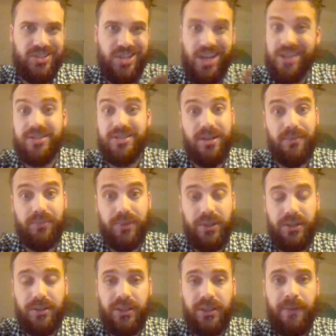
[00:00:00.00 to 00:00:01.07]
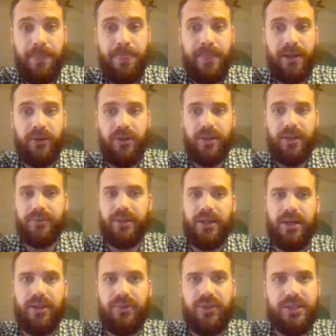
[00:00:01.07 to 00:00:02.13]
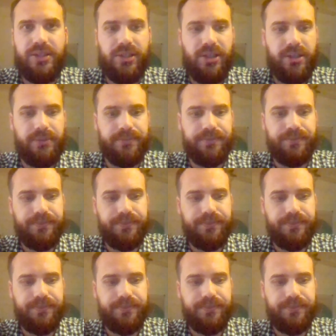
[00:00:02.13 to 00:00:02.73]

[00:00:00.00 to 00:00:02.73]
does something. Alright, thanks a lot.